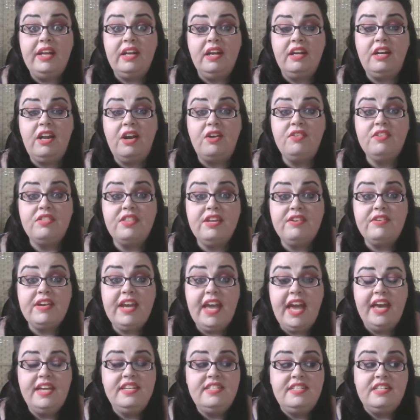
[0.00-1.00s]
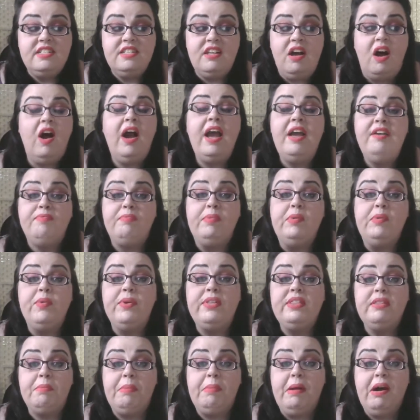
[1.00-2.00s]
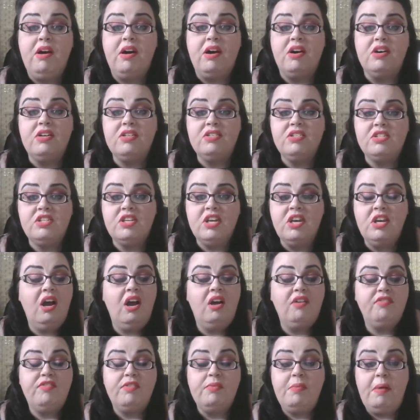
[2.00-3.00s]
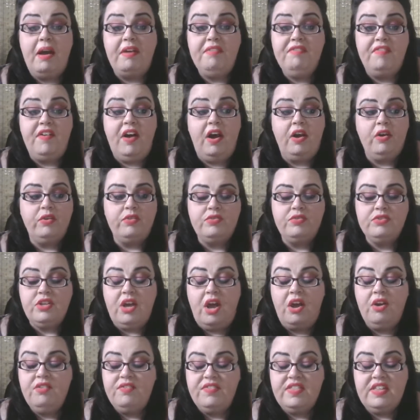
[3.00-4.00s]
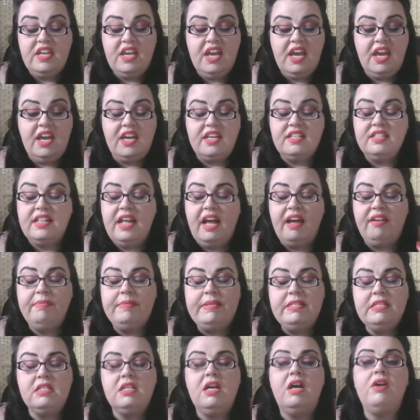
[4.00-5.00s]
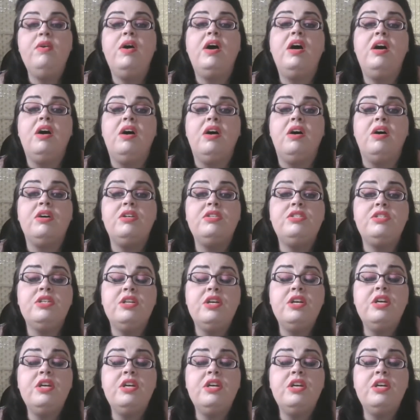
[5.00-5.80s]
I know that there are cases that I have bought in the past for my phones over the years that have been so hard